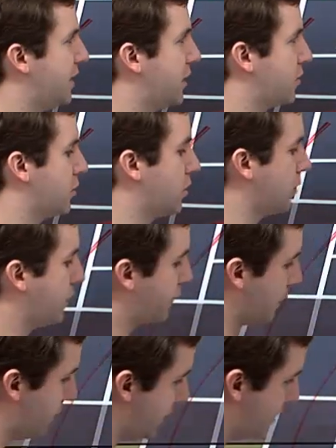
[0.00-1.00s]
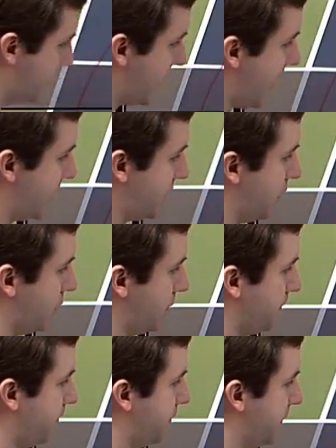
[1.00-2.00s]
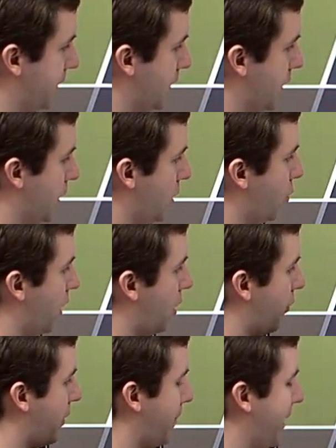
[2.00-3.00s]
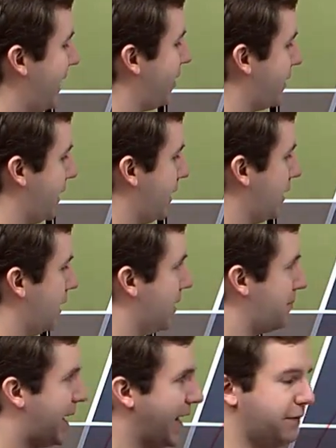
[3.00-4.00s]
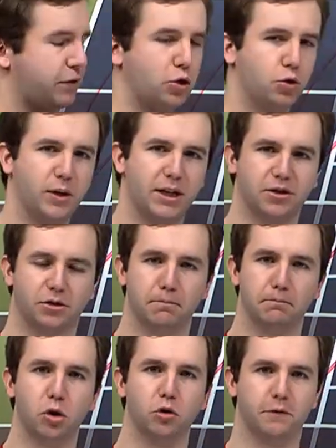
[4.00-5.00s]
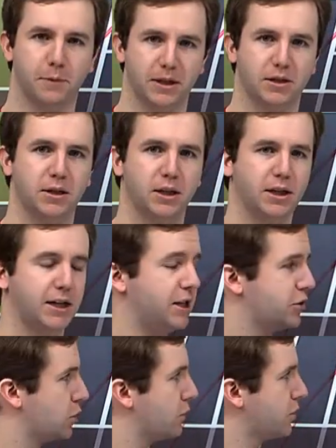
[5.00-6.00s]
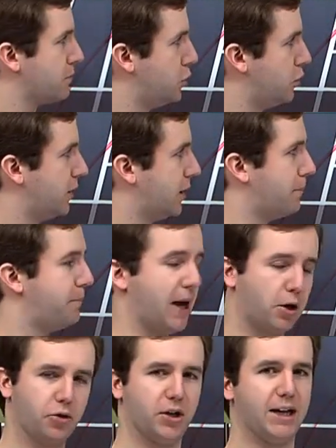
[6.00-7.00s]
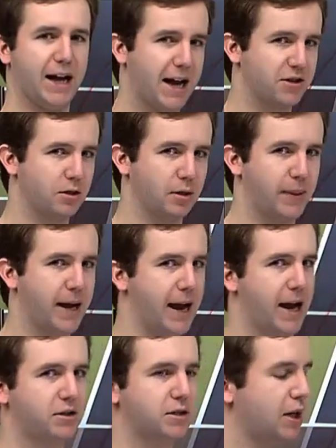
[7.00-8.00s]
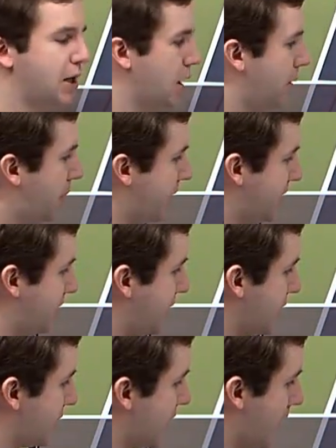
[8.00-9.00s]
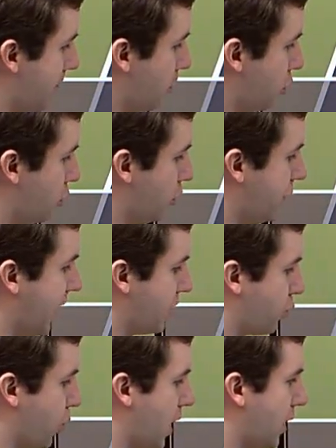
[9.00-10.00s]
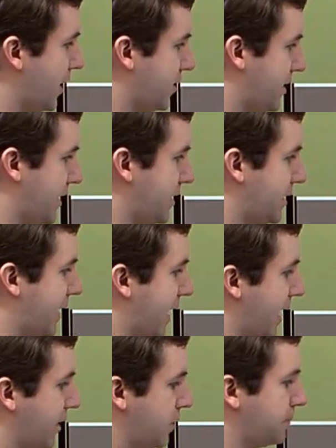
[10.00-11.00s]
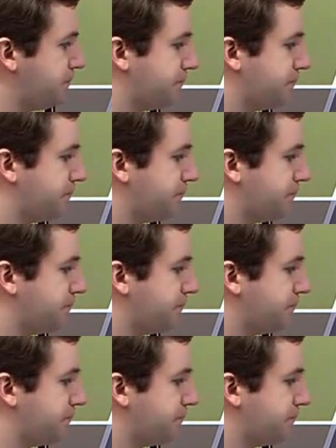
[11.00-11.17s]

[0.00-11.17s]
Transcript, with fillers: Isner from these guys here? Well, the main thing, in my view, is the movement. Isner is moving better than he has in the past, but he does not move as well as these guys.